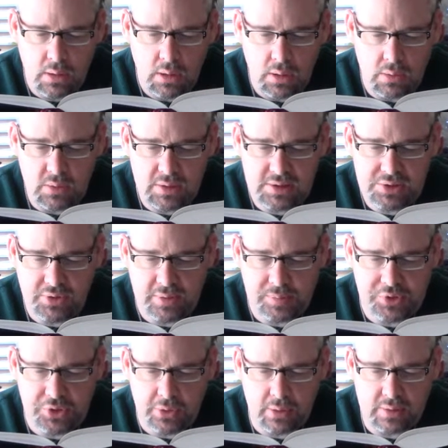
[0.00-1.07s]
Holy
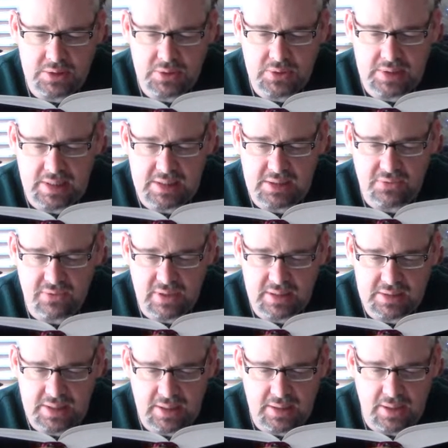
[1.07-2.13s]
Scripture also testifies
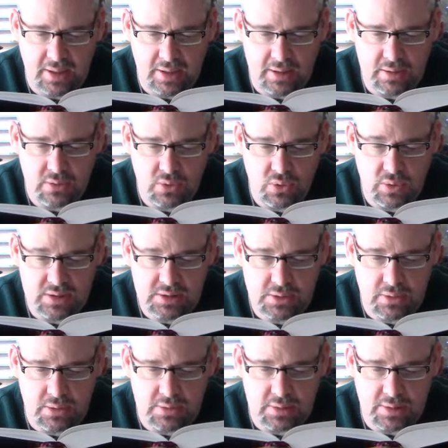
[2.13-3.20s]
that God, who has
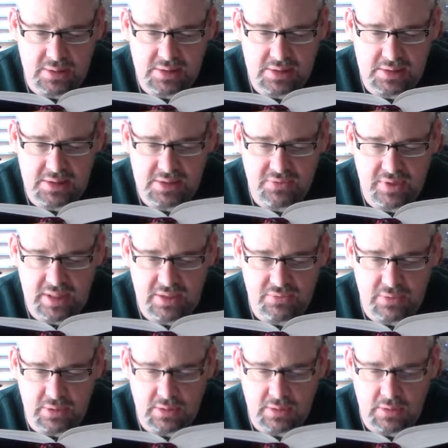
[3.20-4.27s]
called us, is
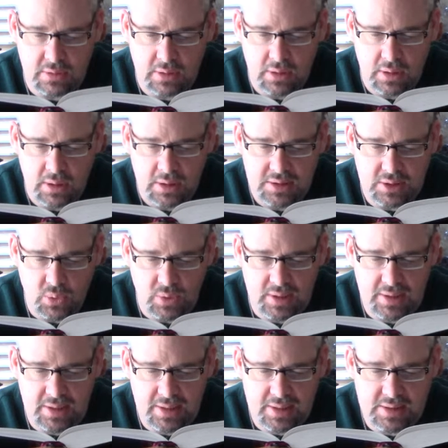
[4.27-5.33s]
faithful. So when
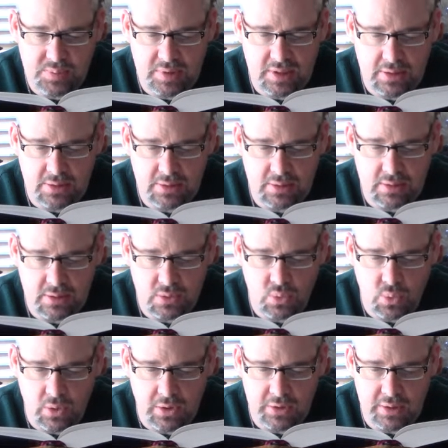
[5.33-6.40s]
He has begun the good
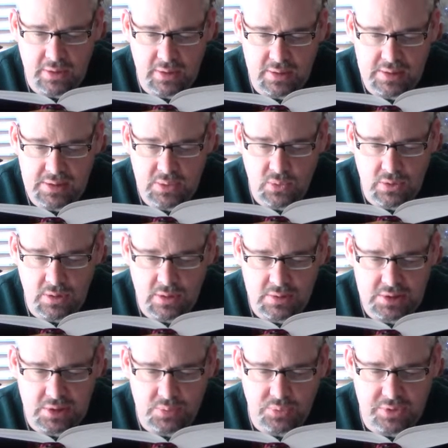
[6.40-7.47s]
work in us, He will
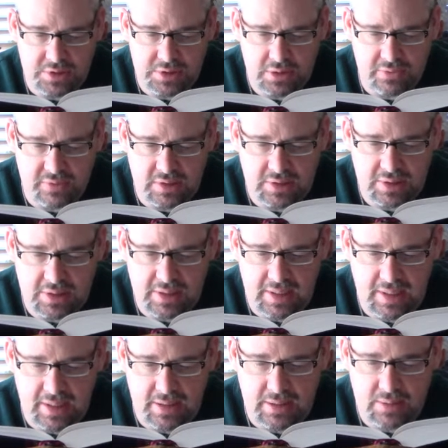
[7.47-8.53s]
also preserve it to the
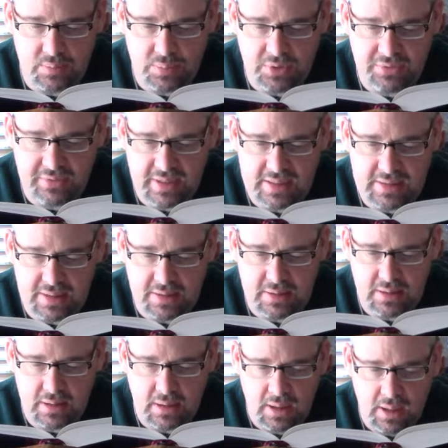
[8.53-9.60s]
end and perfect it,
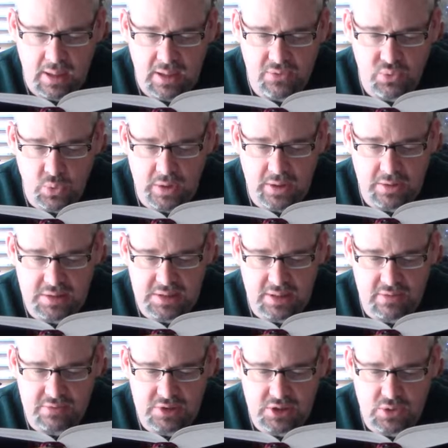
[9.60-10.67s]
if we
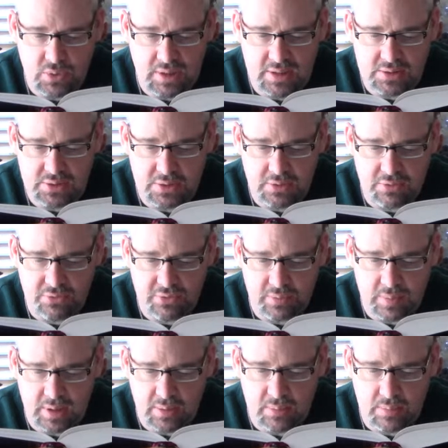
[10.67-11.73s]
ourselves do not turn from
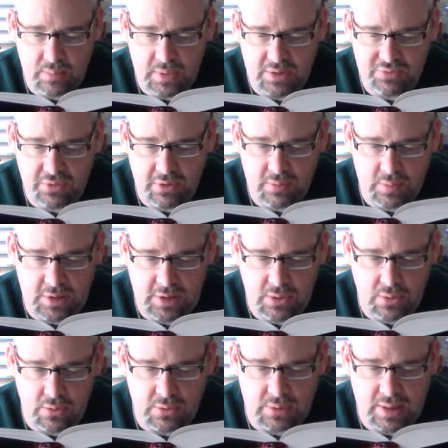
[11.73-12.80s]
Him, but firmly
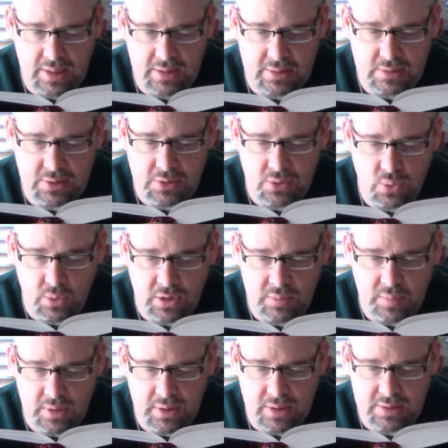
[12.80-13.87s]
hold on to the work
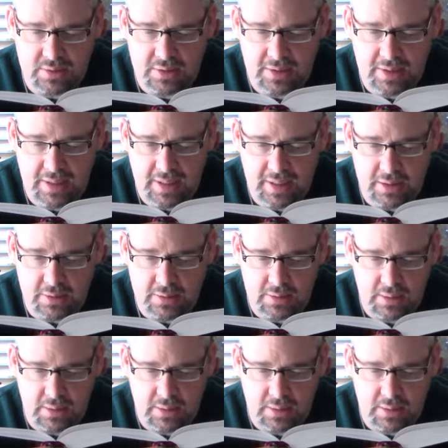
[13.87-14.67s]
begun to the end.